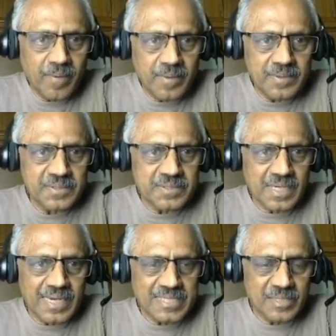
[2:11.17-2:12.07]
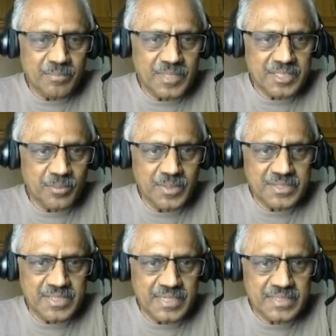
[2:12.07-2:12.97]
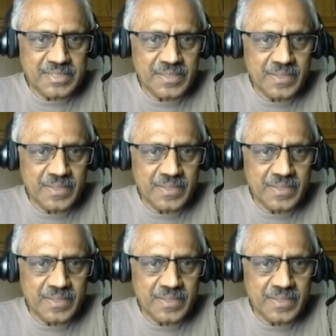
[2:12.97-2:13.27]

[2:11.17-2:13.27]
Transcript: This is the class of measurable sets.